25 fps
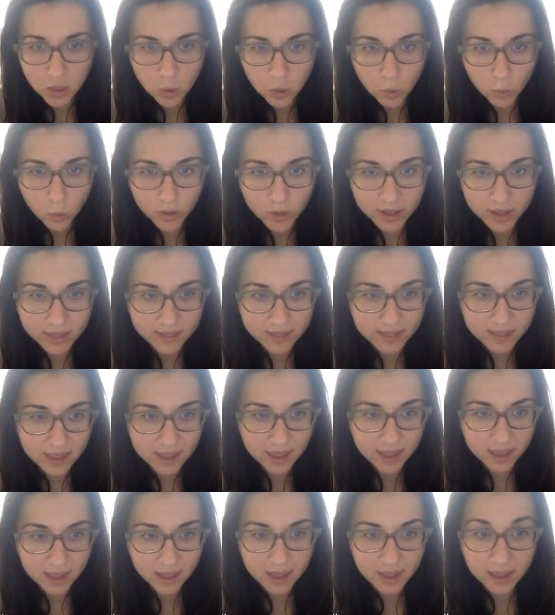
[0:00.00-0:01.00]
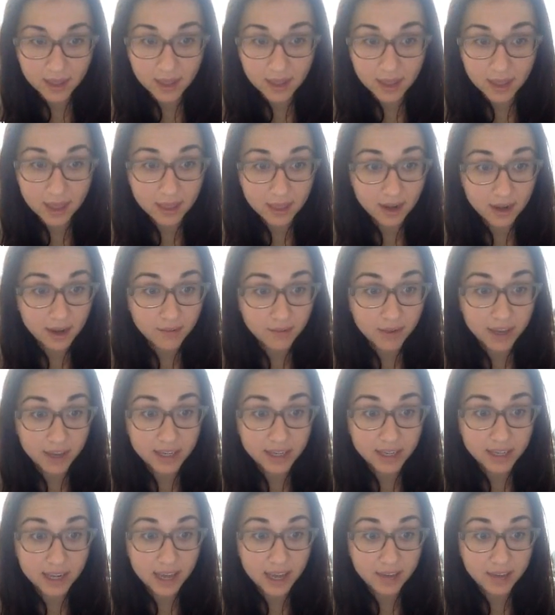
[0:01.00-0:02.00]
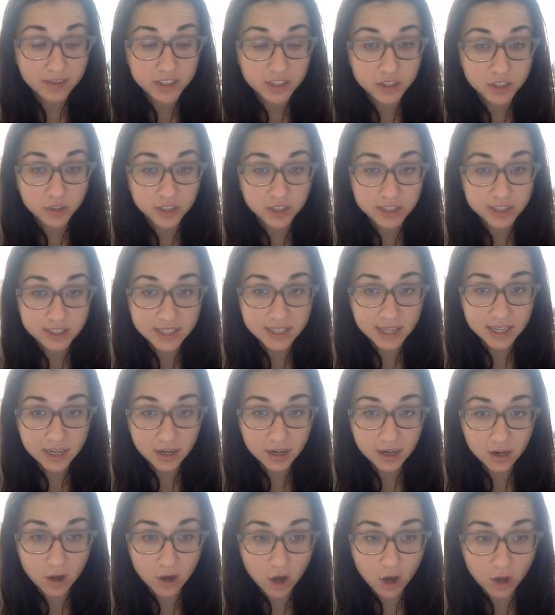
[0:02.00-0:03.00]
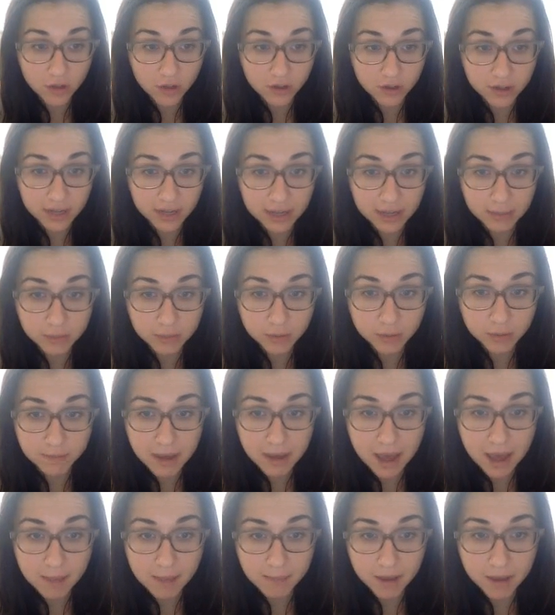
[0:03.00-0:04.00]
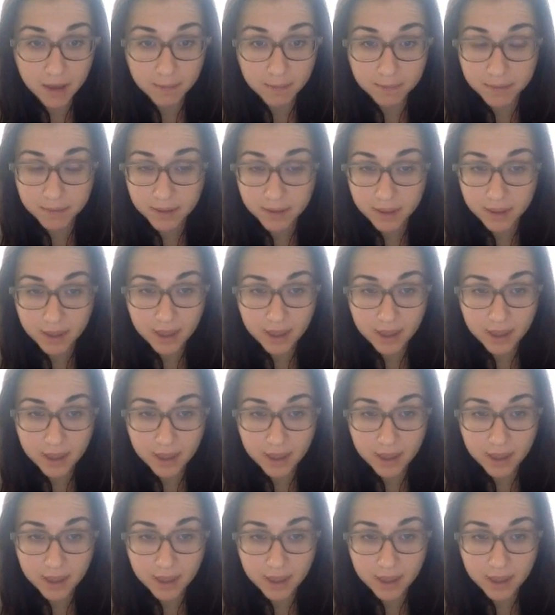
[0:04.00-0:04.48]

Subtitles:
one thing, and if I did have students here, all their names would pop up.